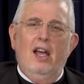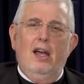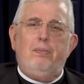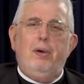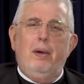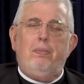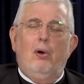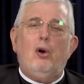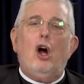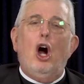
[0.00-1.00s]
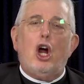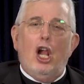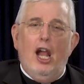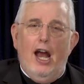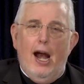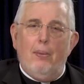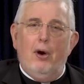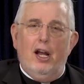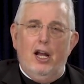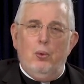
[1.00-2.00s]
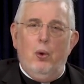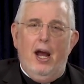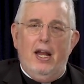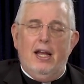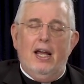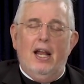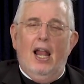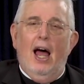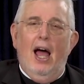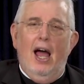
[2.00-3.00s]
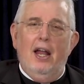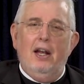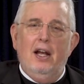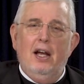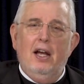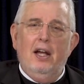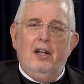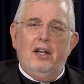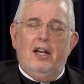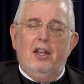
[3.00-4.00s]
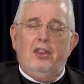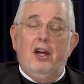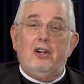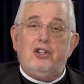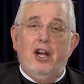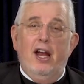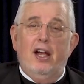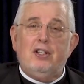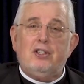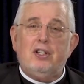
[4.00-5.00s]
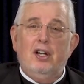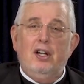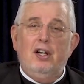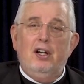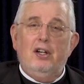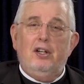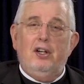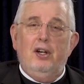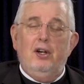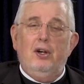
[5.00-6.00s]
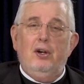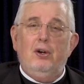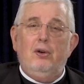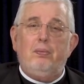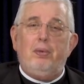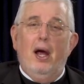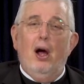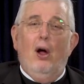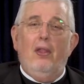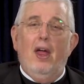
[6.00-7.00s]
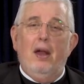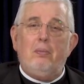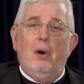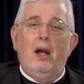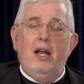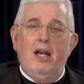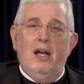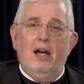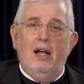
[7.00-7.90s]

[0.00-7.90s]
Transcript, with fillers: And people are clamoring and waiting in line to get their chance to pay all that money.